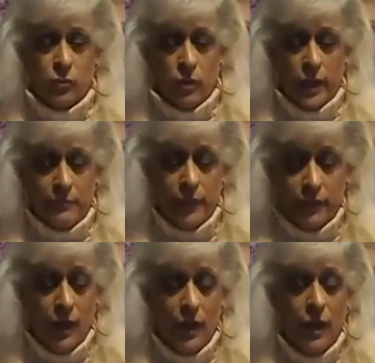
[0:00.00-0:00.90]
God knows
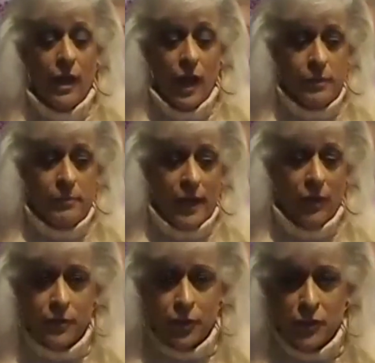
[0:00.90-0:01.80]
why, but
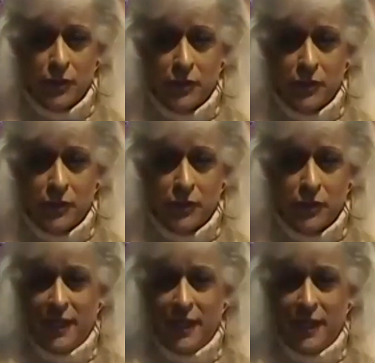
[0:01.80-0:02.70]
I'll be back home soon.